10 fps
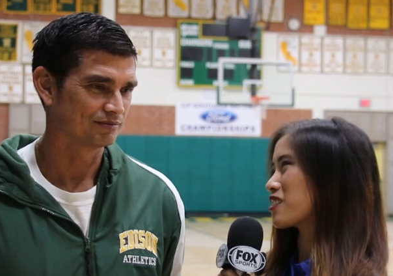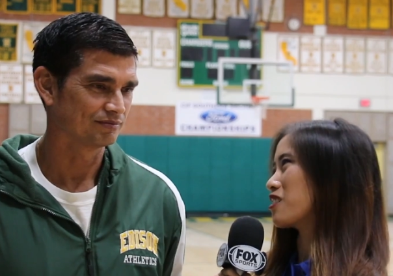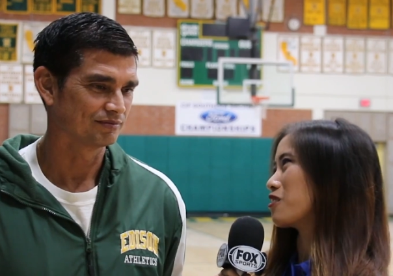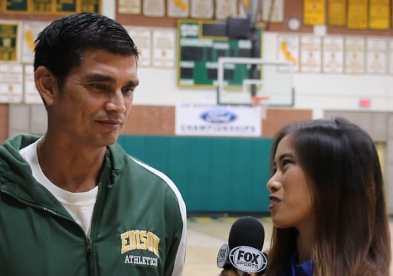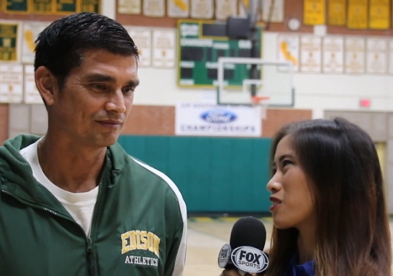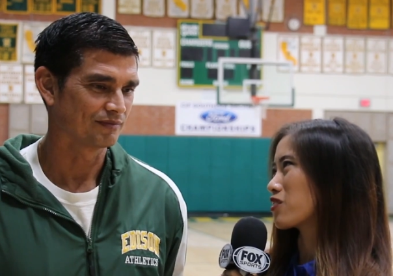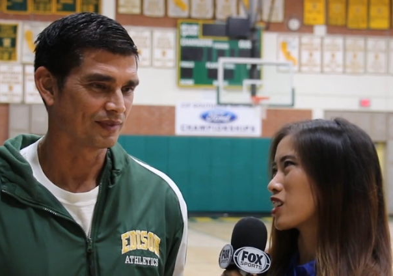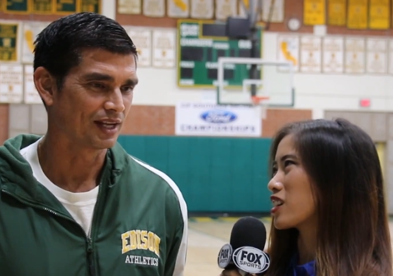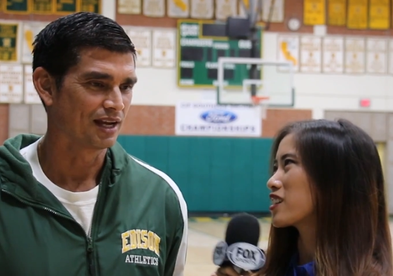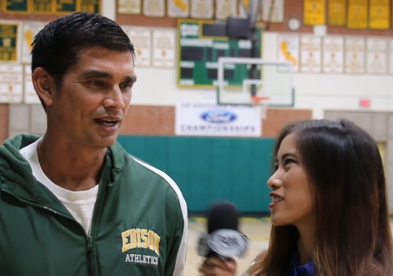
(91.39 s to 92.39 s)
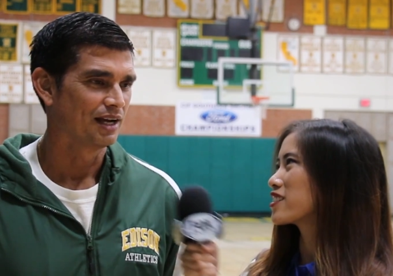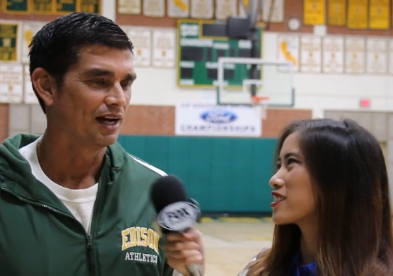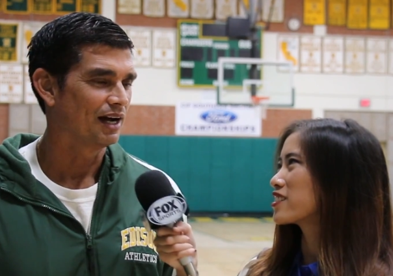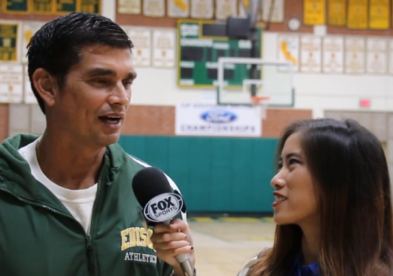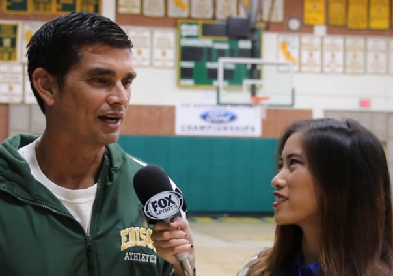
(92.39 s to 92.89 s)
Speaker 1: on the new Surf League?
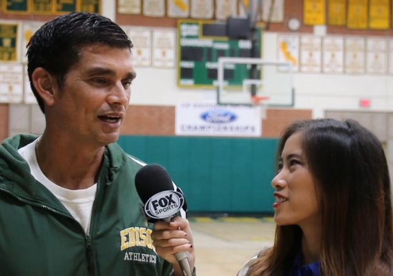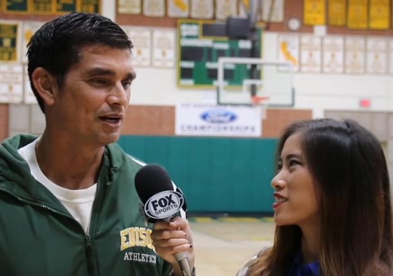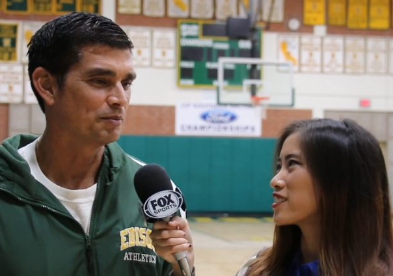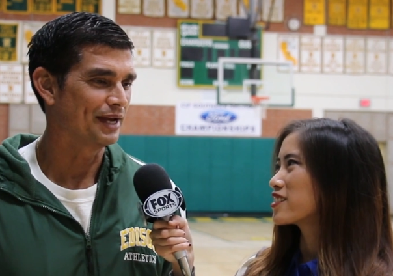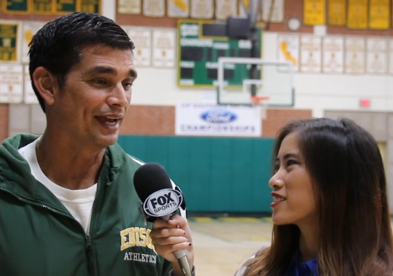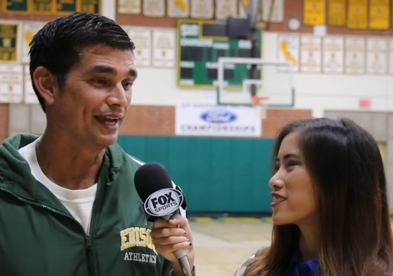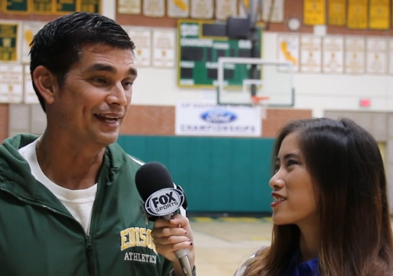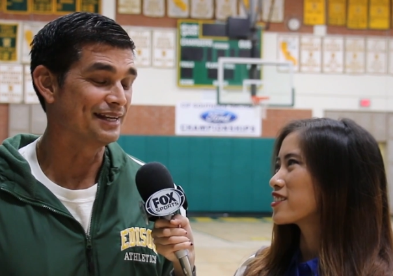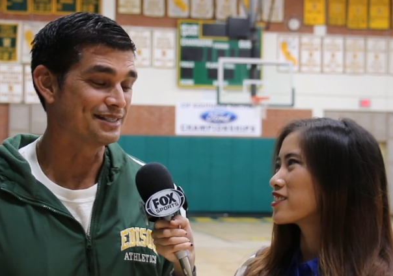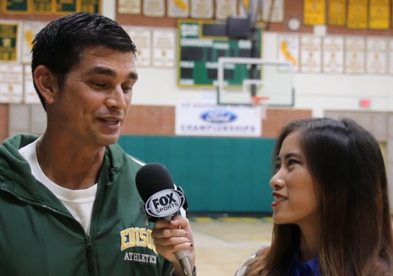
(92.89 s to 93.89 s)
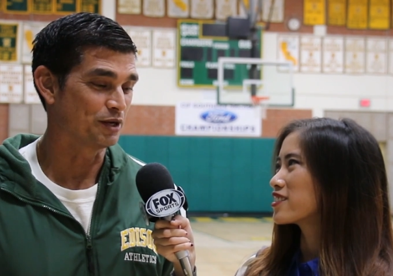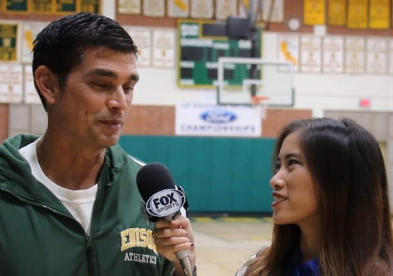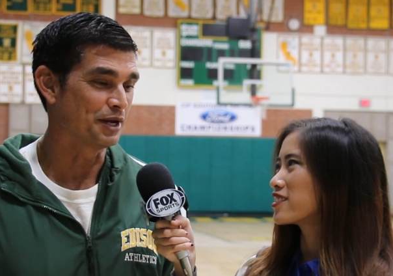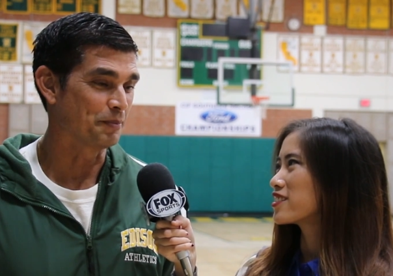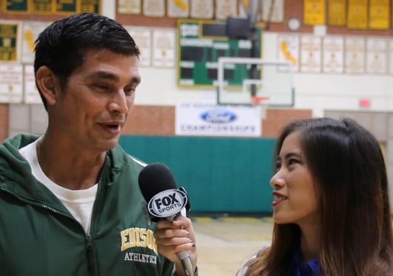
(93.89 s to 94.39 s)
Speaker 2: Um, it is going to
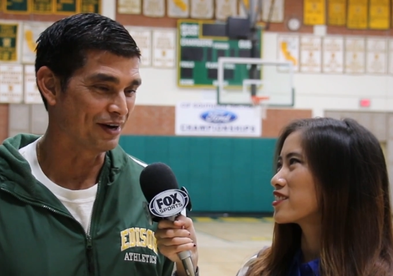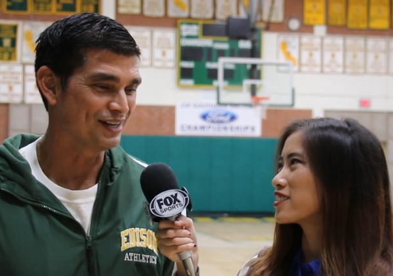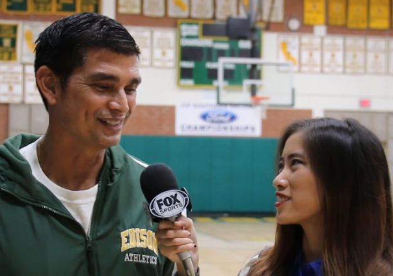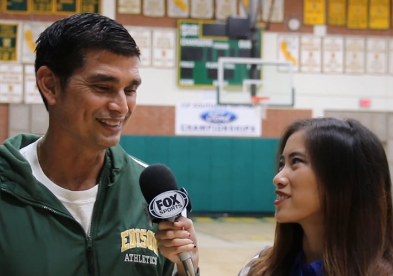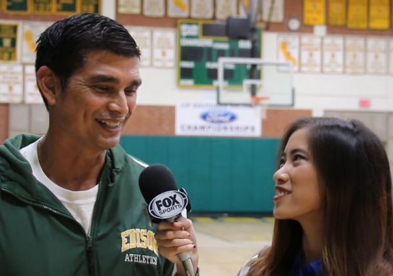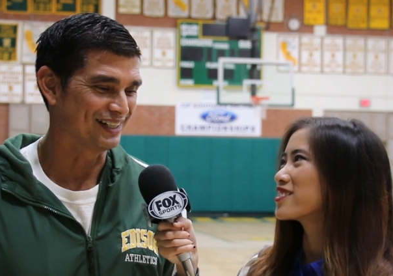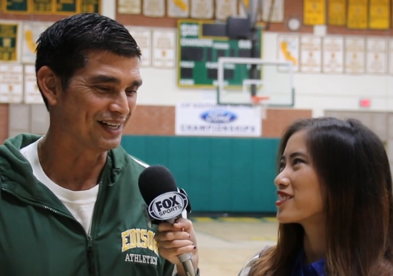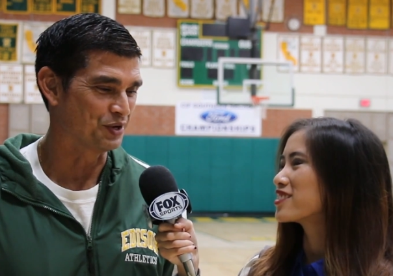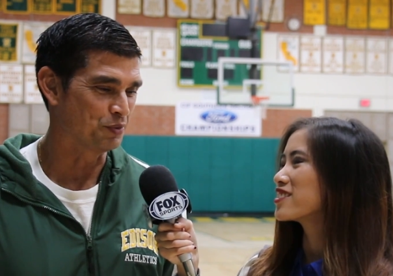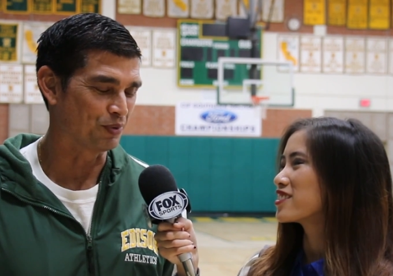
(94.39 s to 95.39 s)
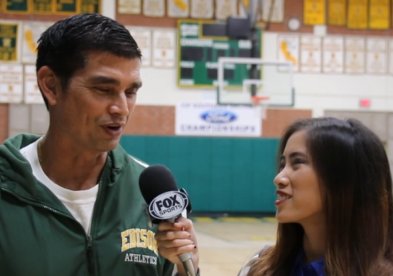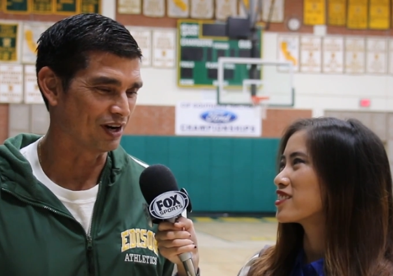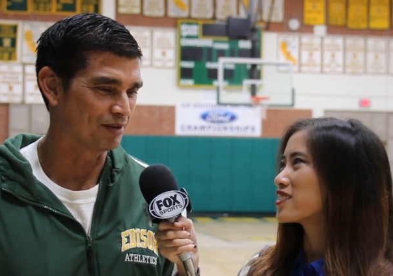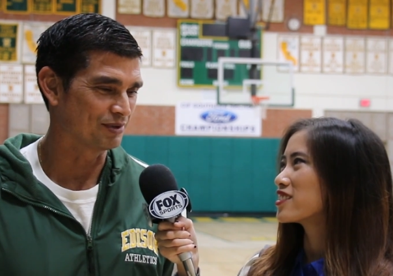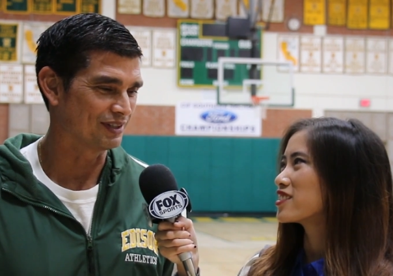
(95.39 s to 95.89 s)
be a bear. Uh, Newport
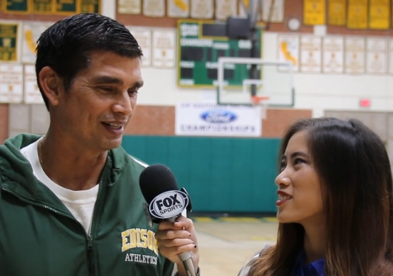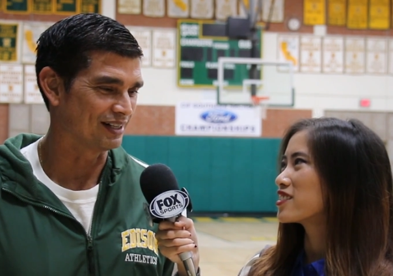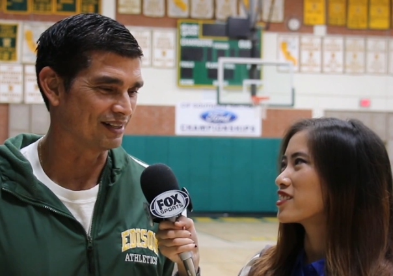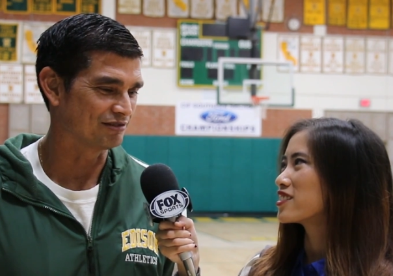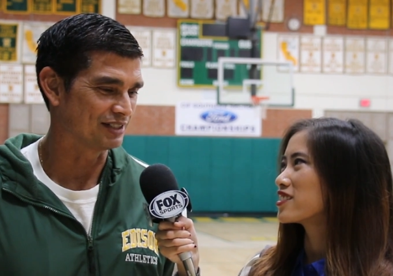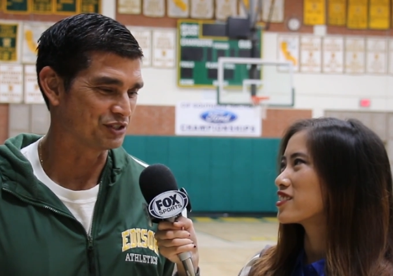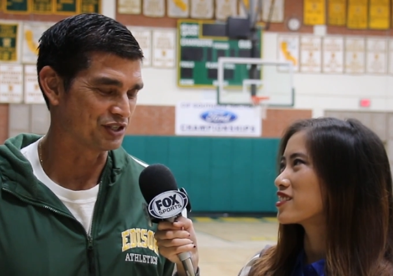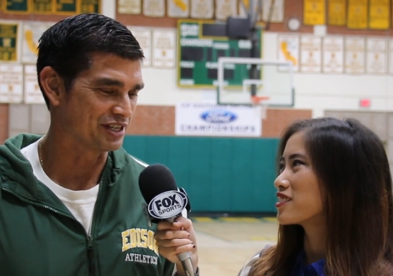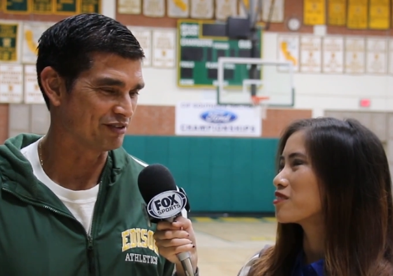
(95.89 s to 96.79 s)
Harbor uh, returns